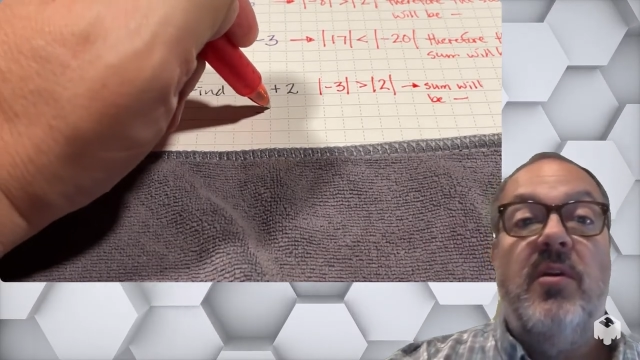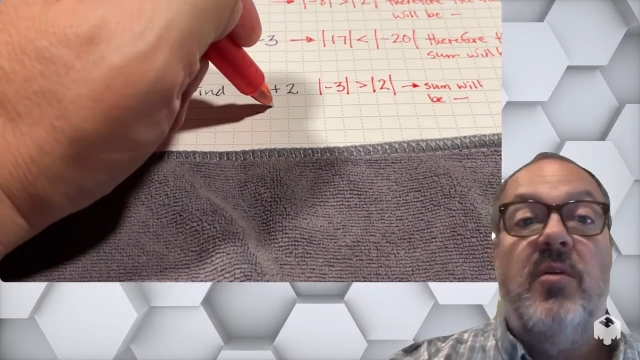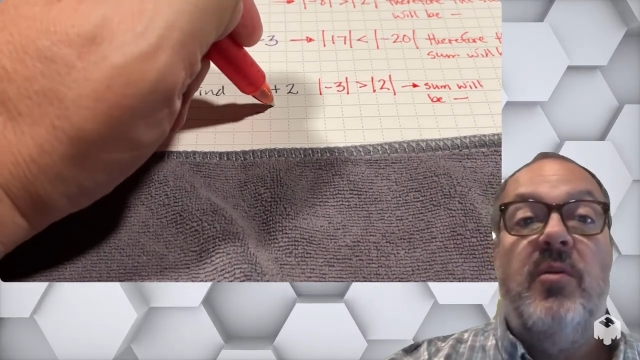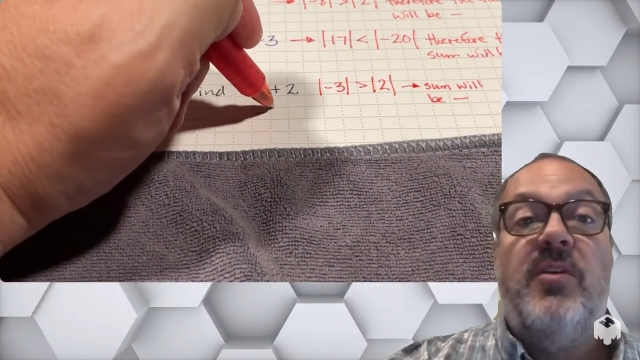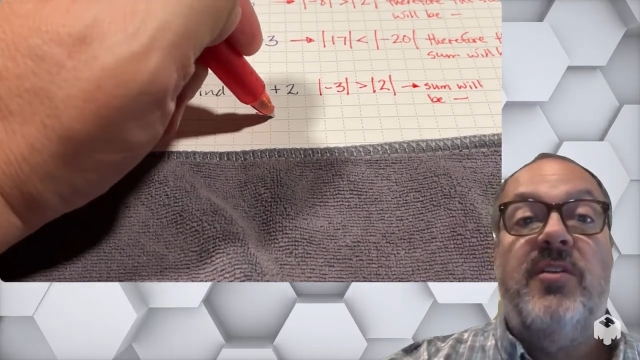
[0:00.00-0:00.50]

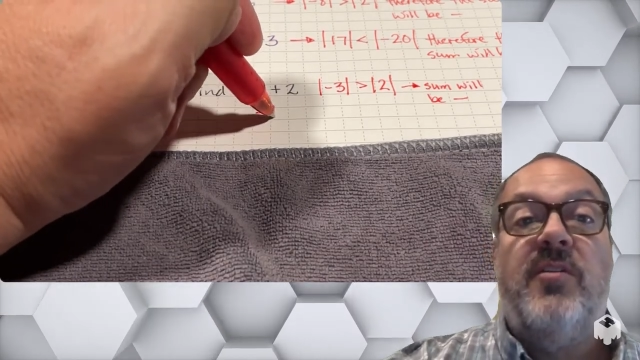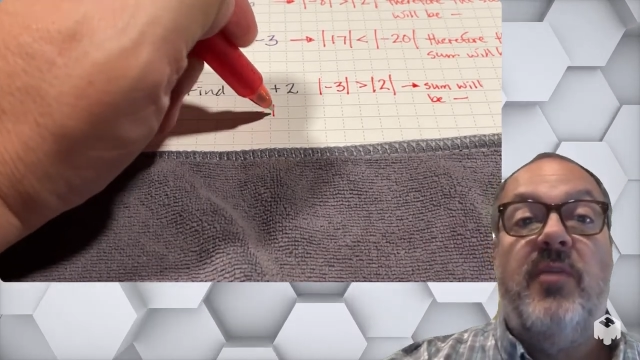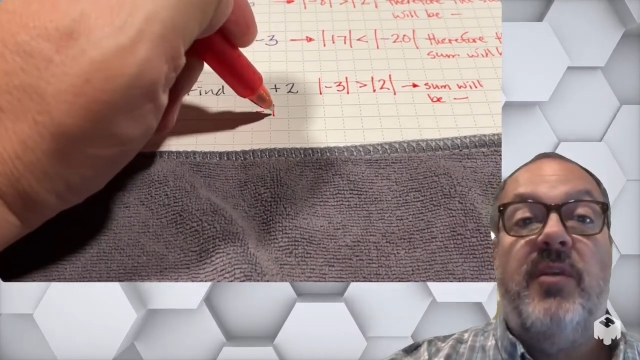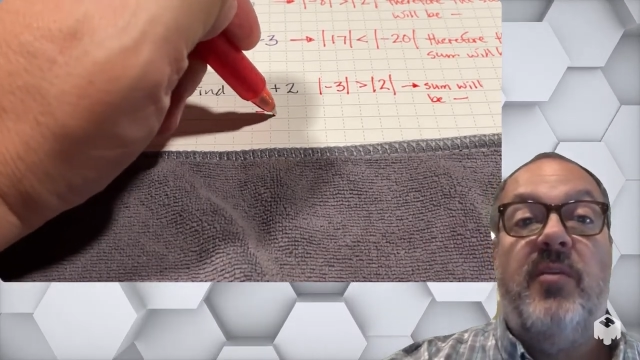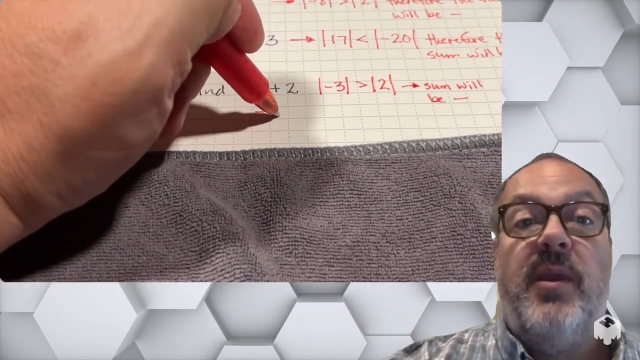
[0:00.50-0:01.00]
which is
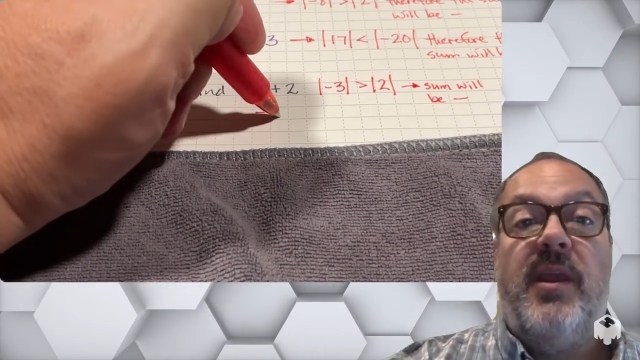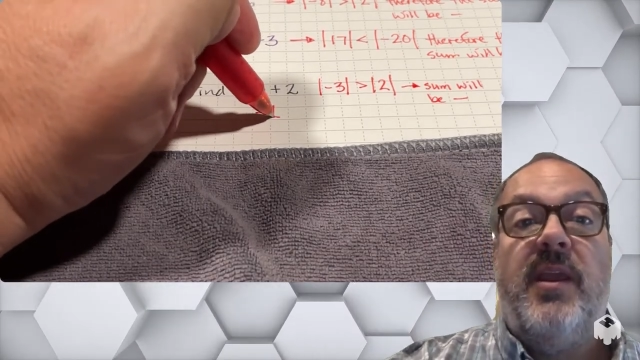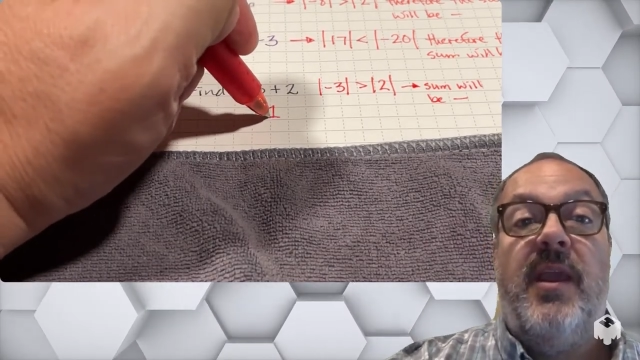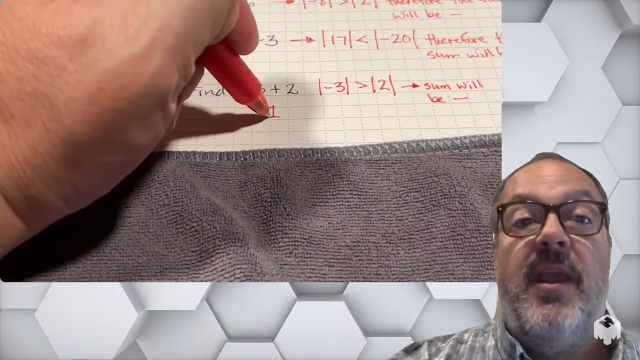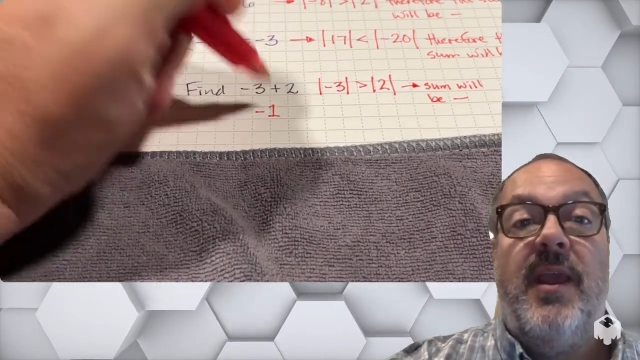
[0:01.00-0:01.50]
going to be
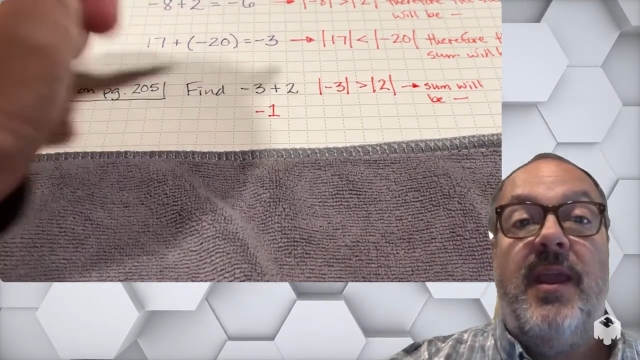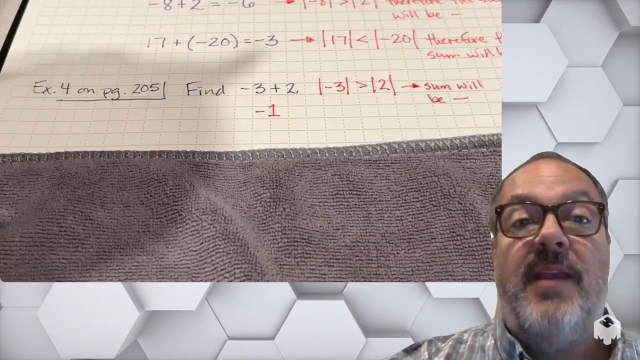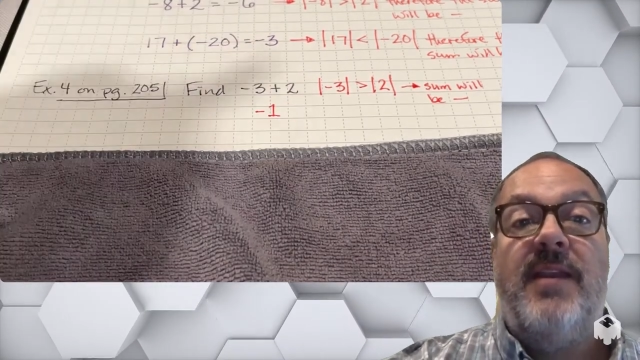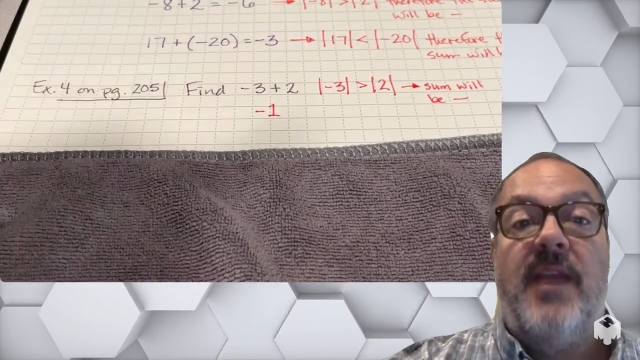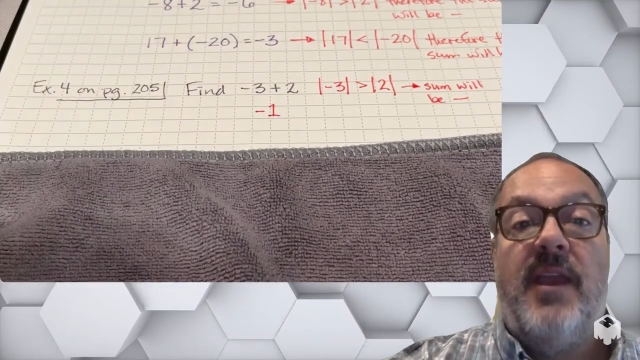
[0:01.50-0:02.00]
a
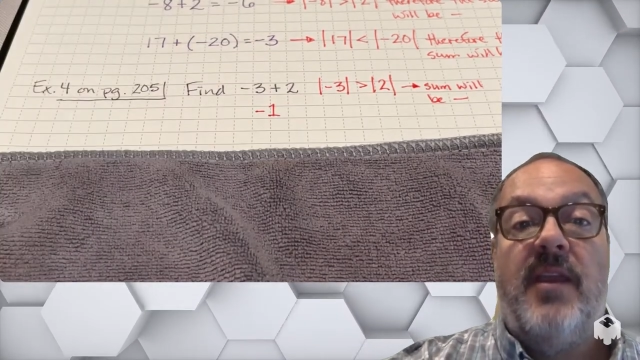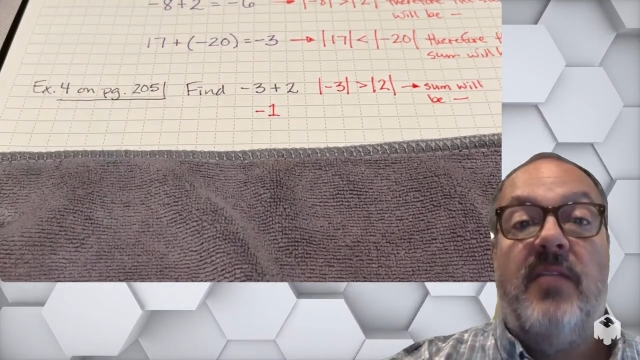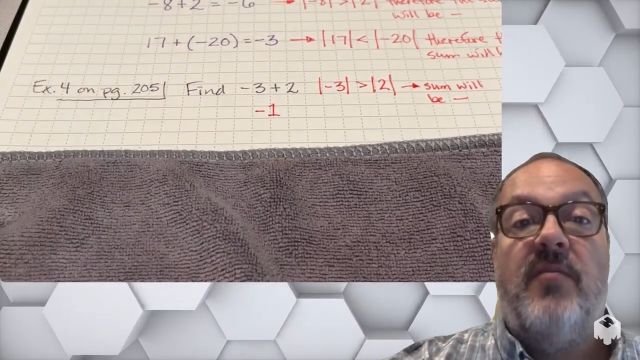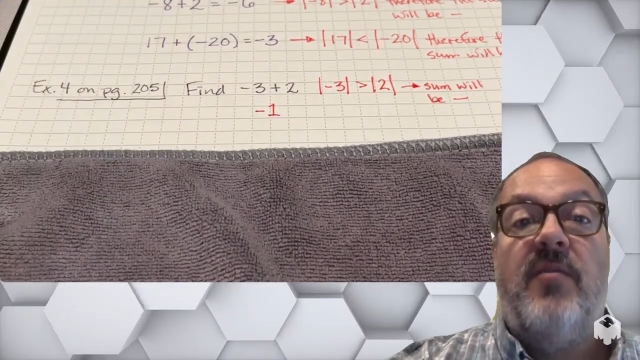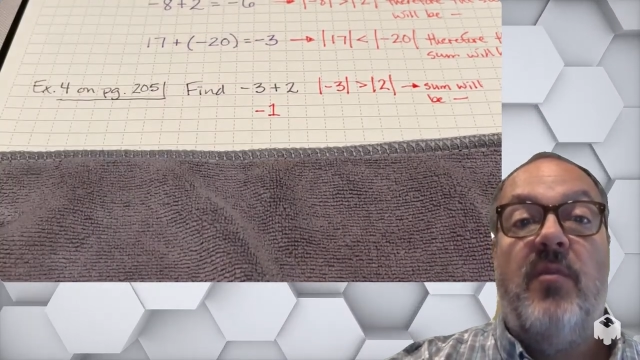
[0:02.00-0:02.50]

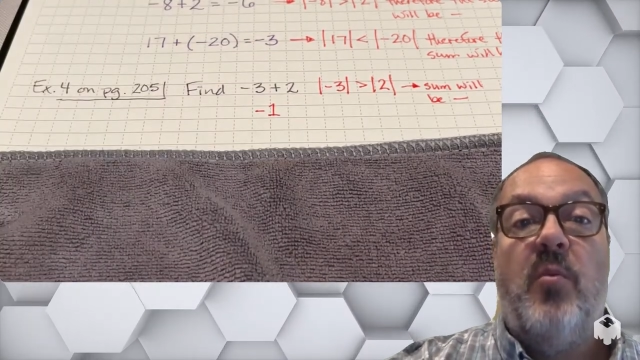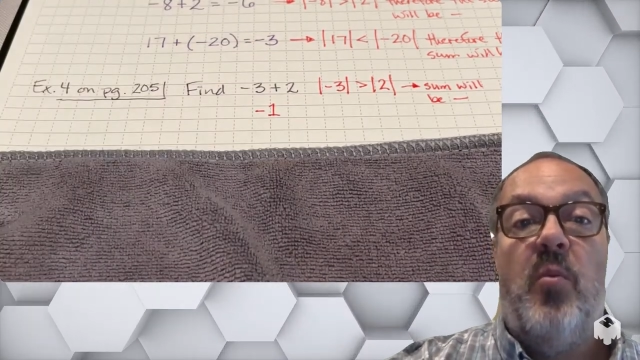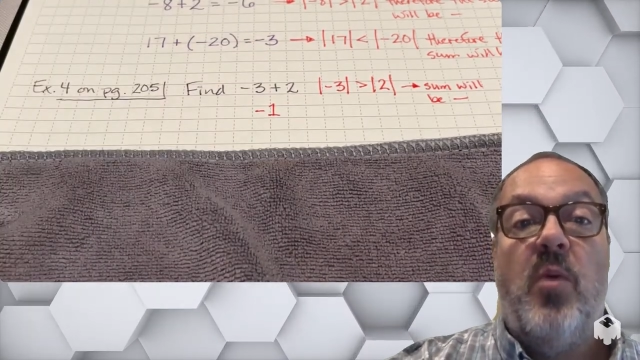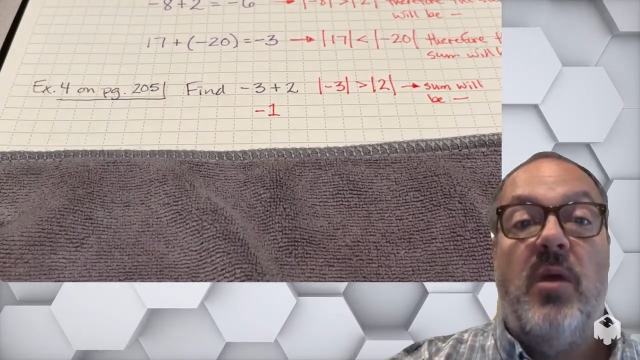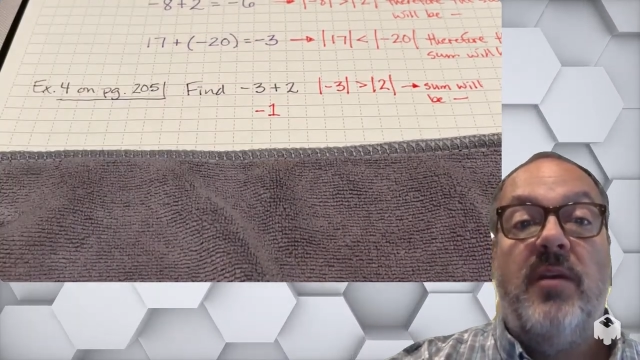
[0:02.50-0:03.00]
negative
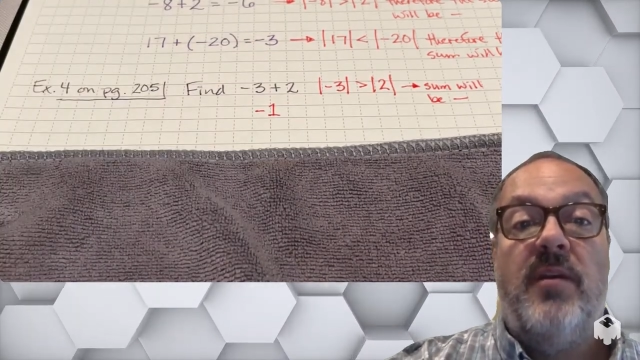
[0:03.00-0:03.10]
1.